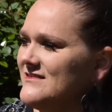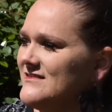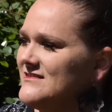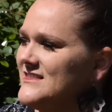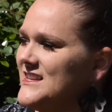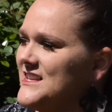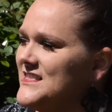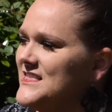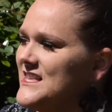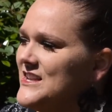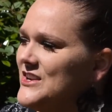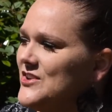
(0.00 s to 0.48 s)

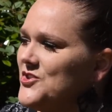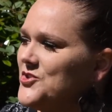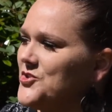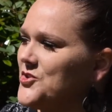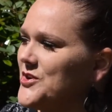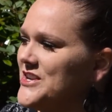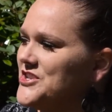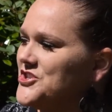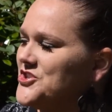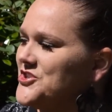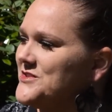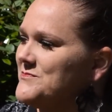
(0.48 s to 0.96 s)
The little
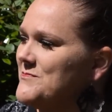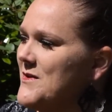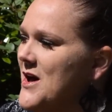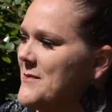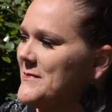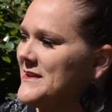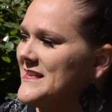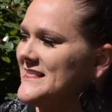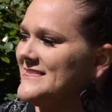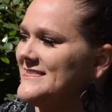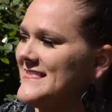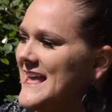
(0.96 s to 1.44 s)
creature's
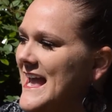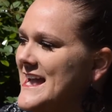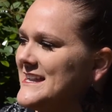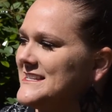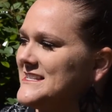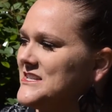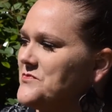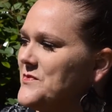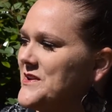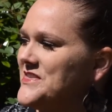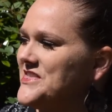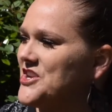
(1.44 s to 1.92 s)
mommy
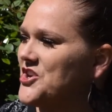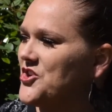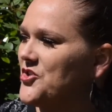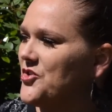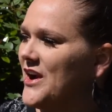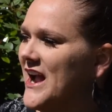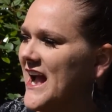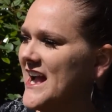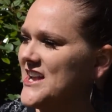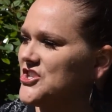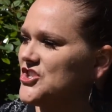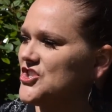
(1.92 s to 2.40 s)
landed with a
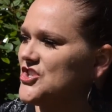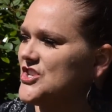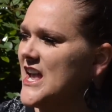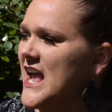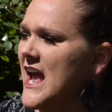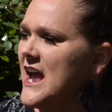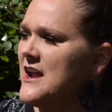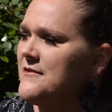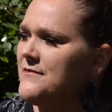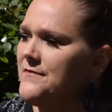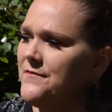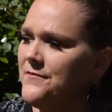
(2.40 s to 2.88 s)
crash
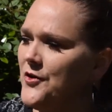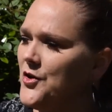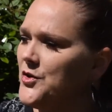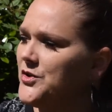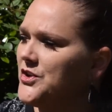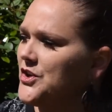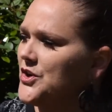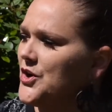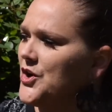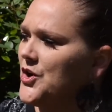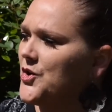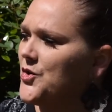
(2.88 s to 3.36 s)
and
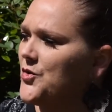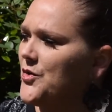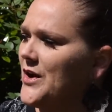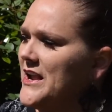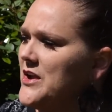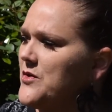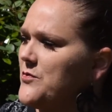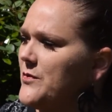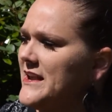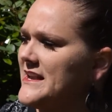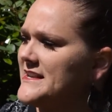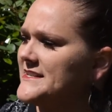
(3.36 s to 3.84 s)
folded her
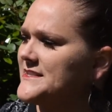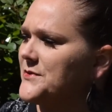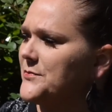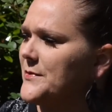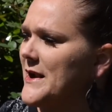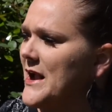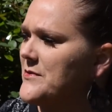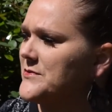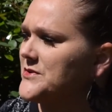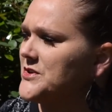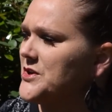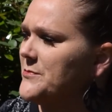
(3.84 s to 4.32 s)
great wings
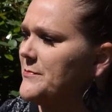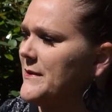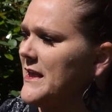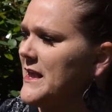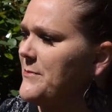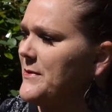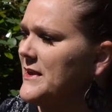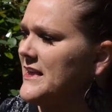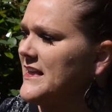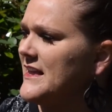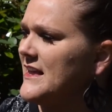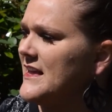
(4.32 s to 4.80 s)
around her
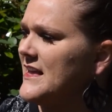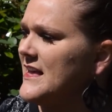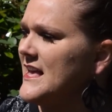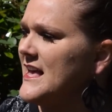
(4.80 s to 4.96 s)
baby.